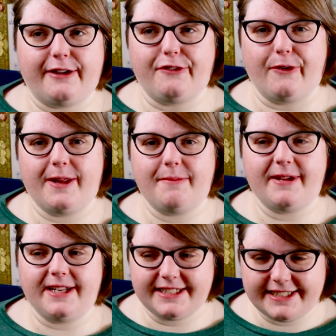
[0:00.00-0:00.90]
like 40
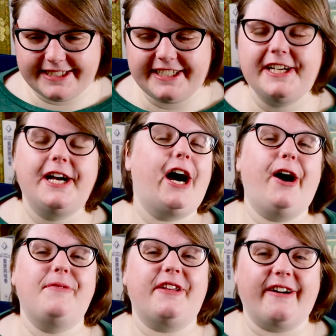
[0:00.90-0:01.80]
minutes.
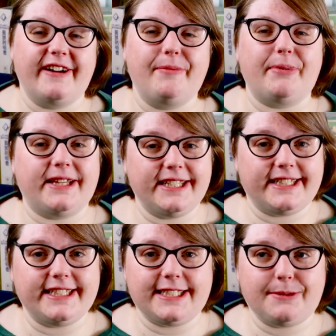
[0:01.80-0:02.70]
I'm sorry, but
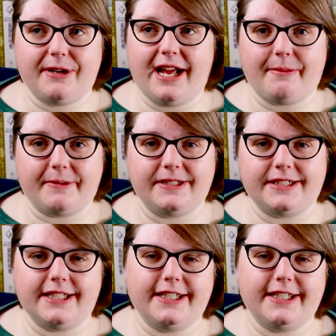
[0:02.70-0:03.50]
th this is what happened.